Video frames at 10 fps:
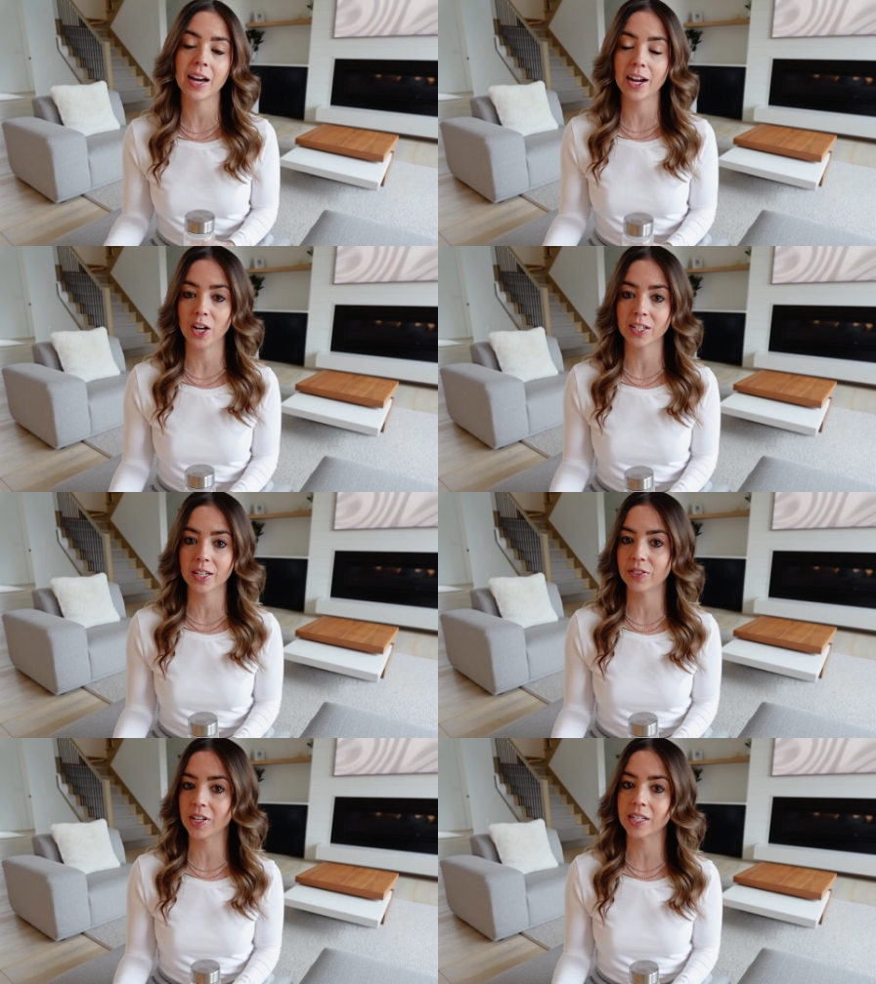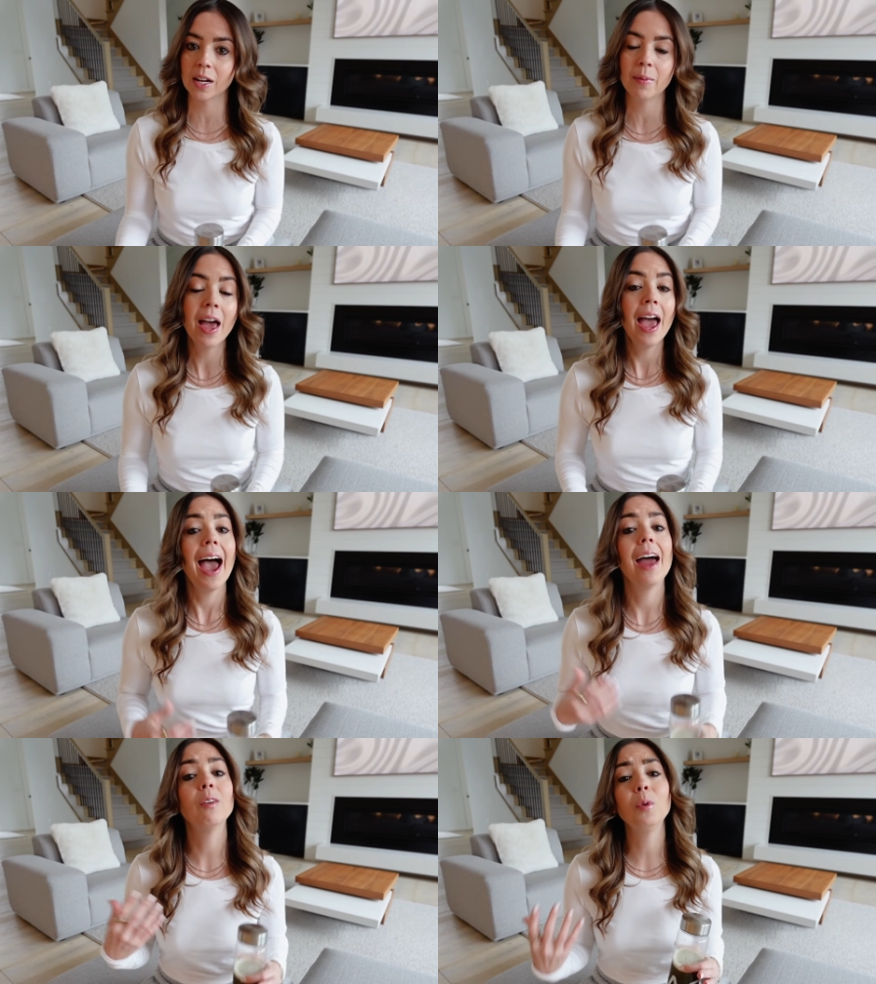digestive system
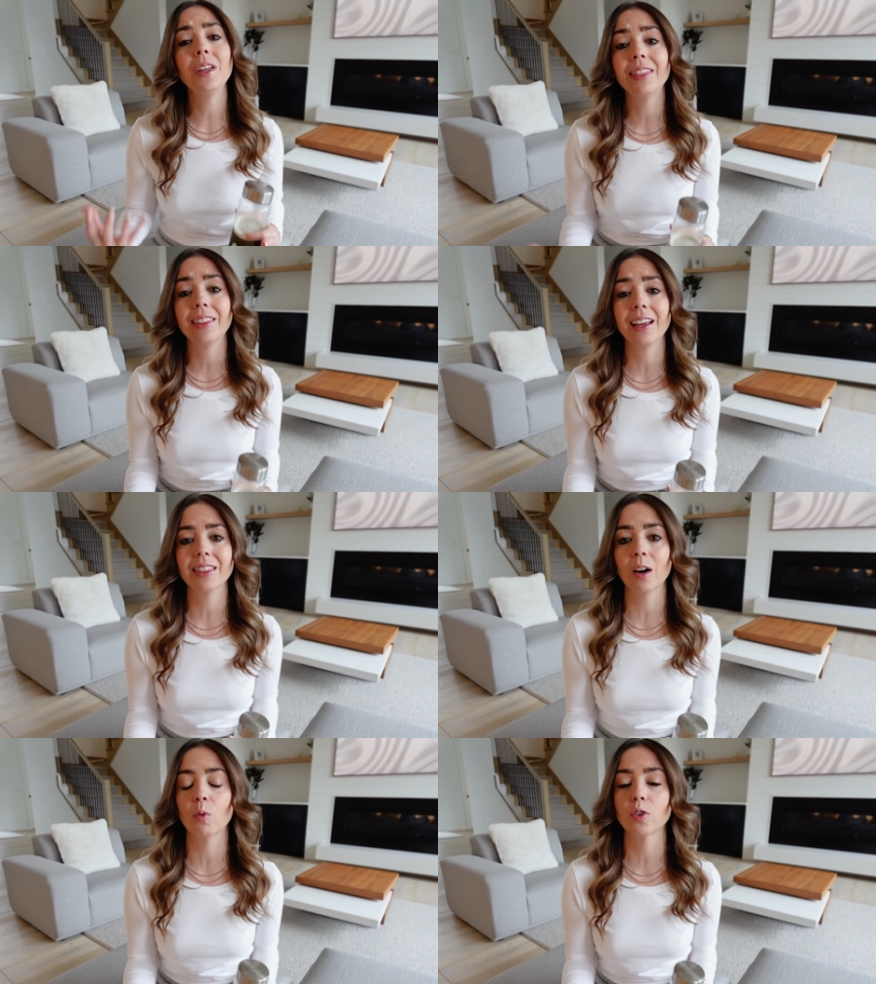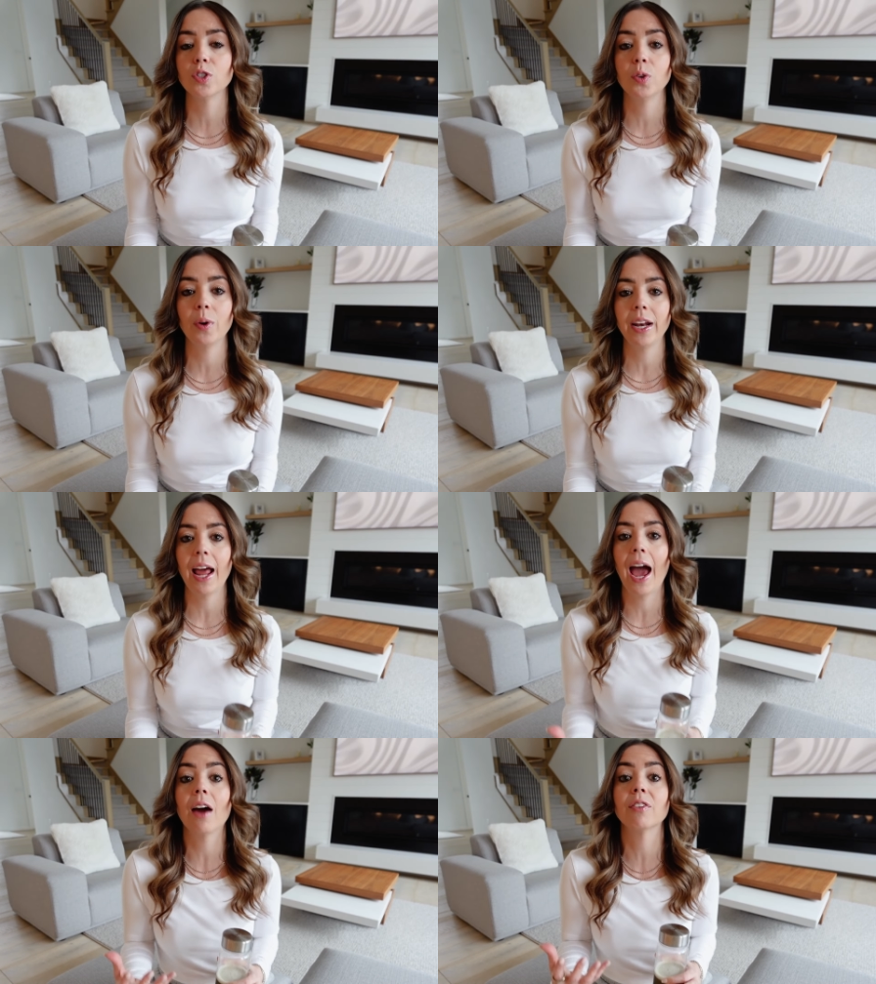and we think that we're
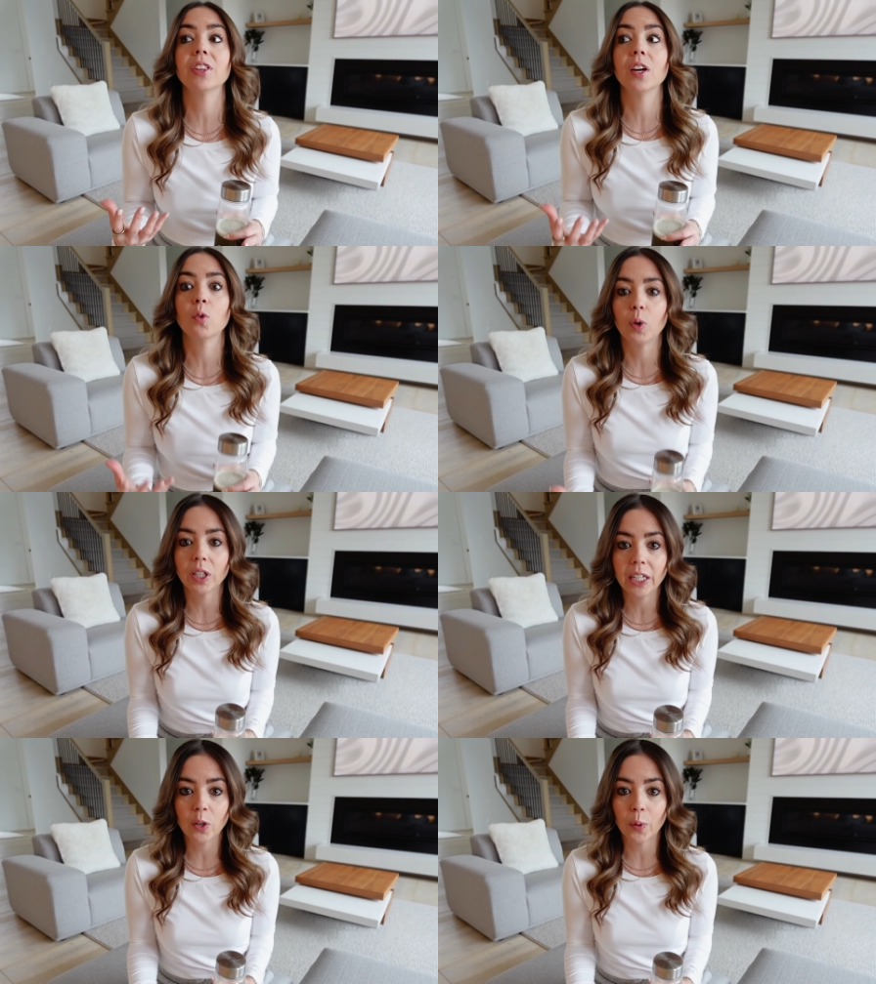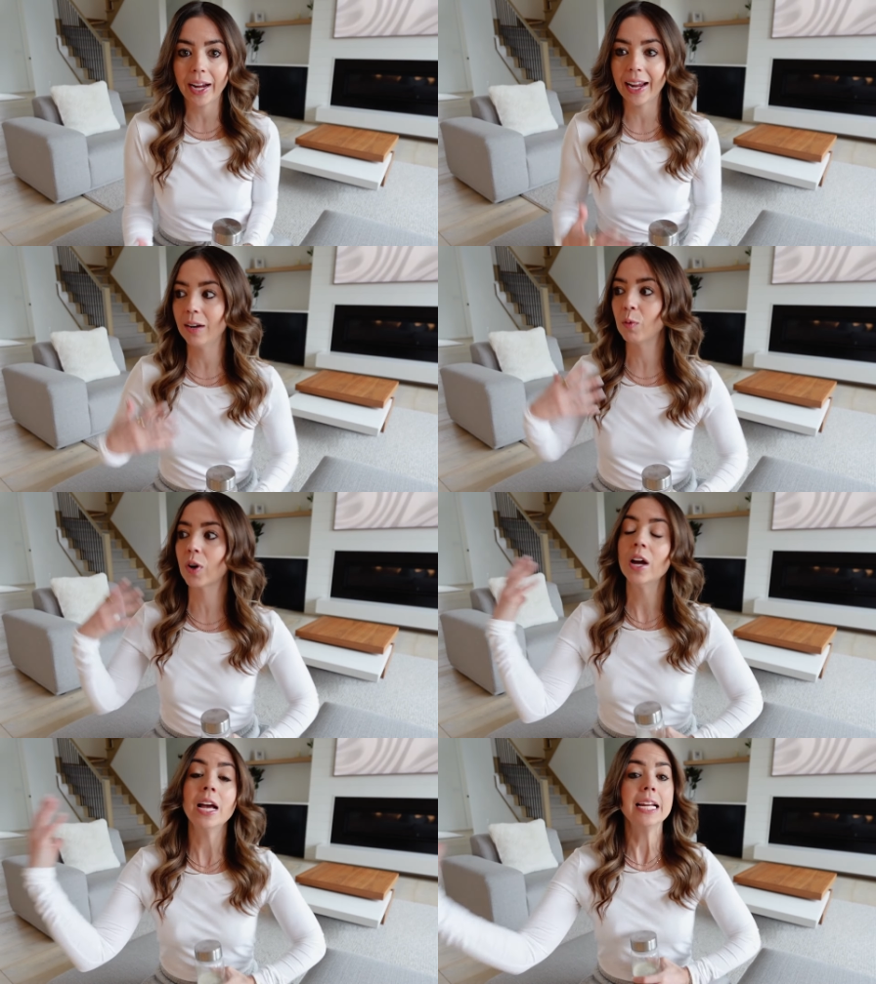doing everything really great and
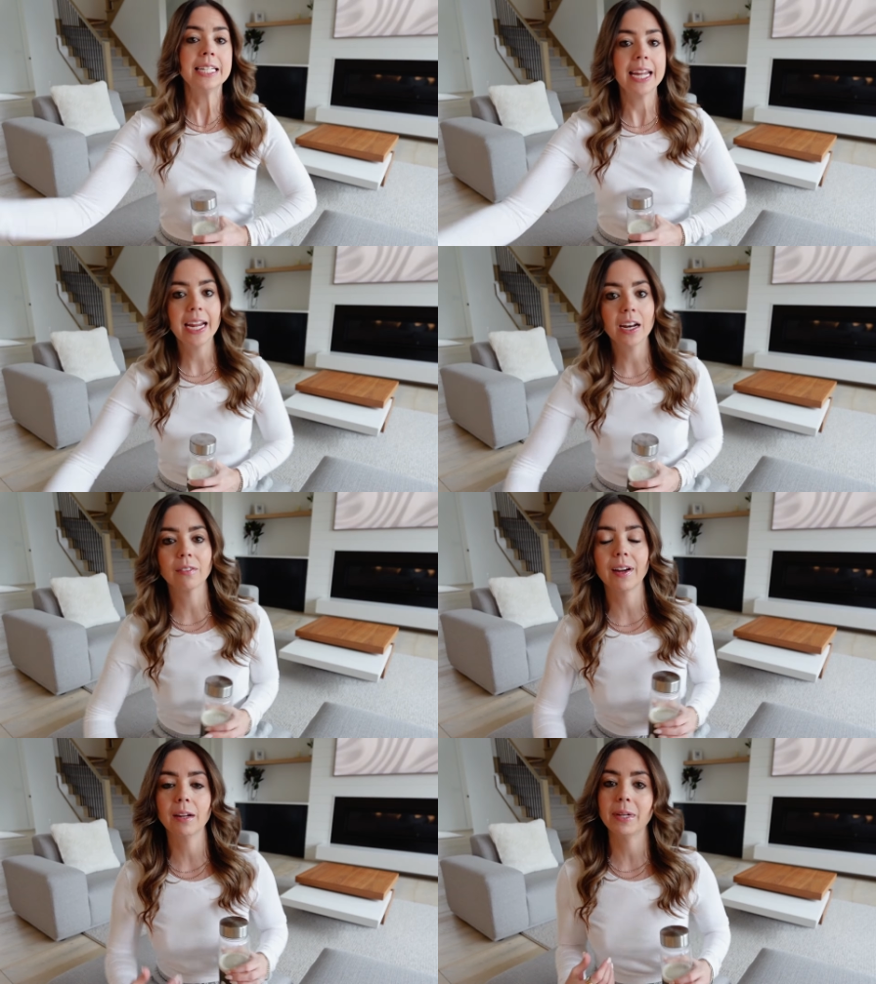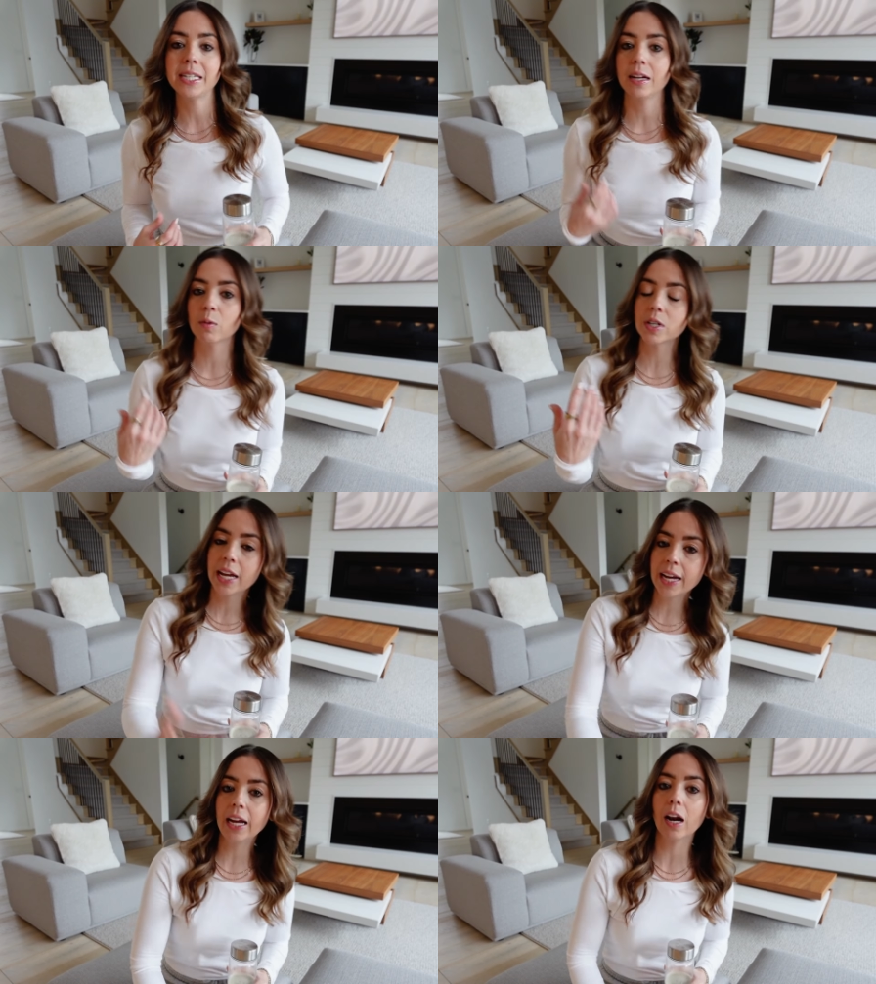we're taking our vitamin D and we're
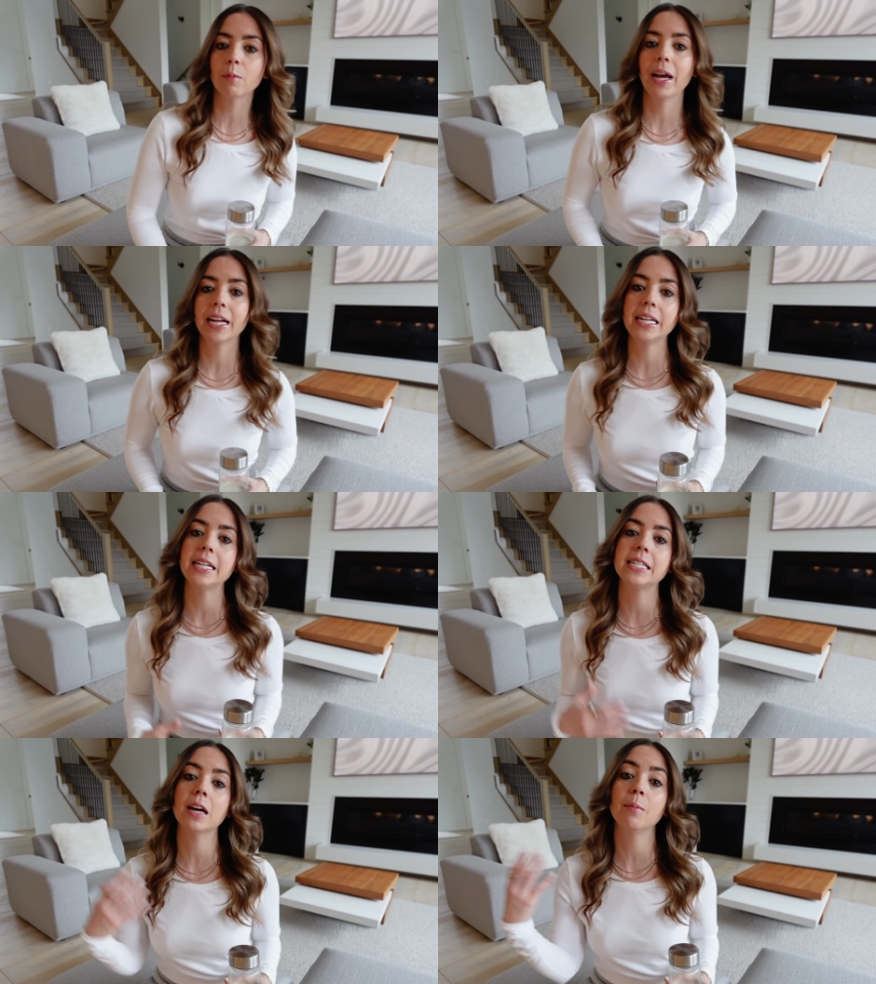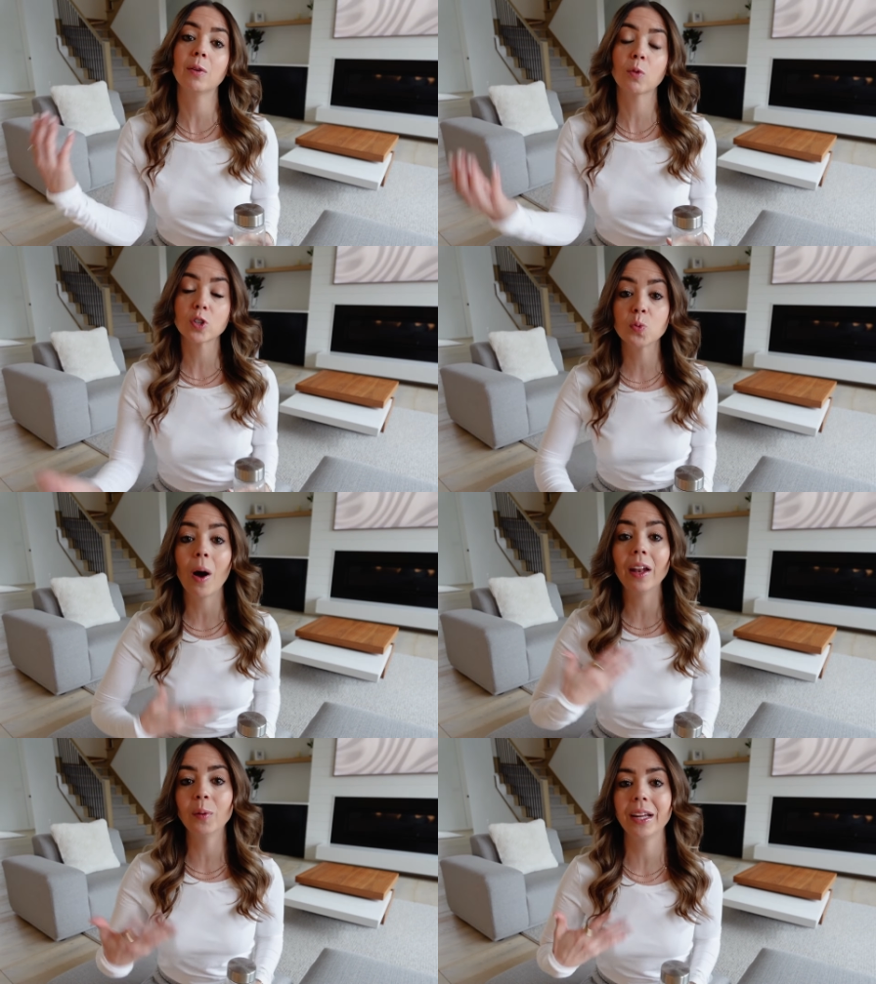taking our magnesium and we're
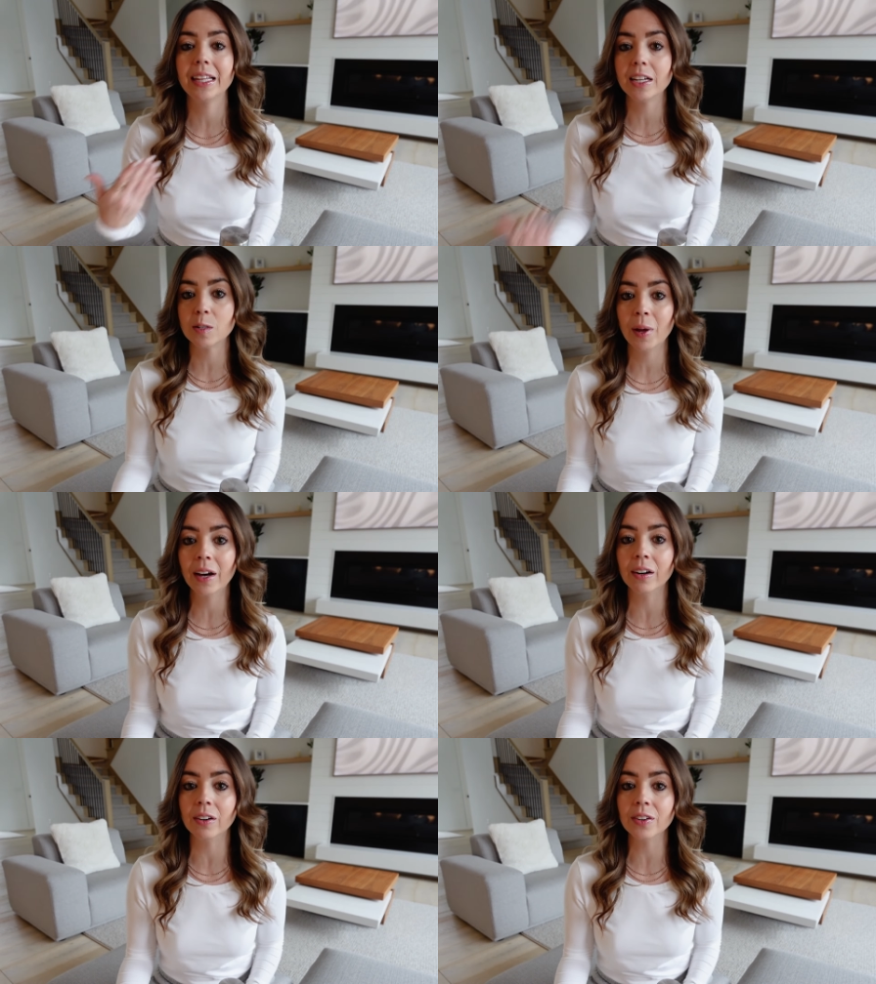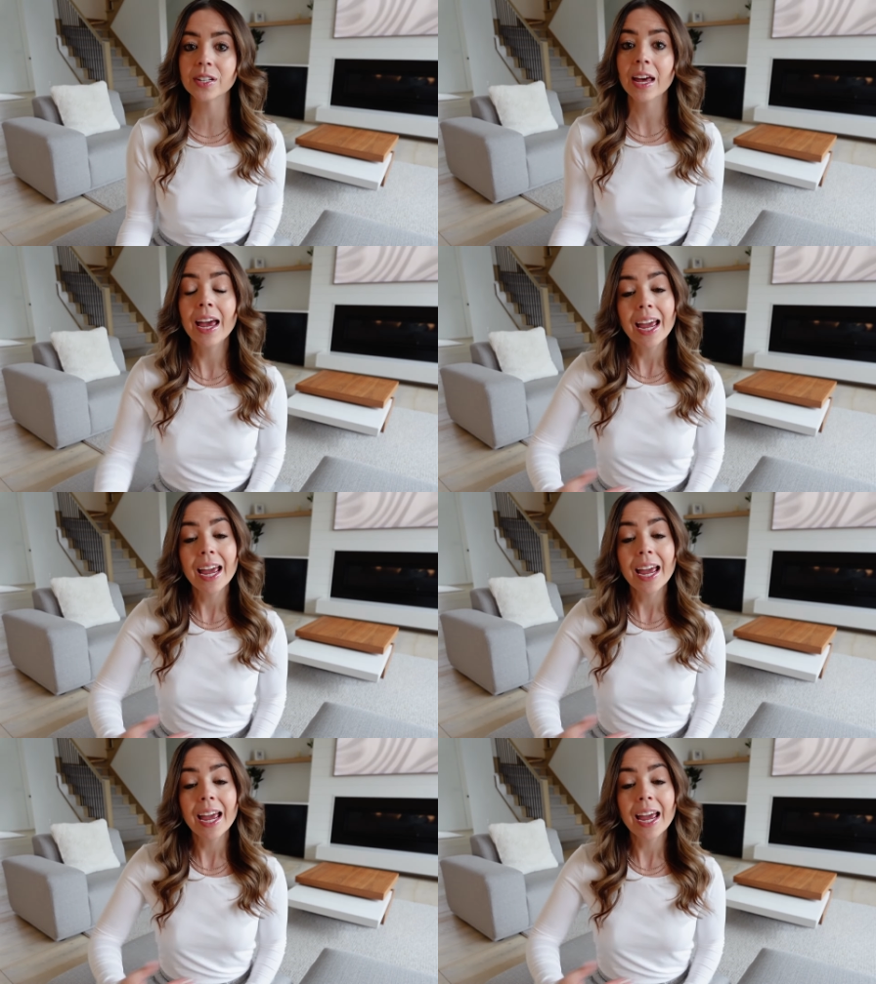swallowing these pills,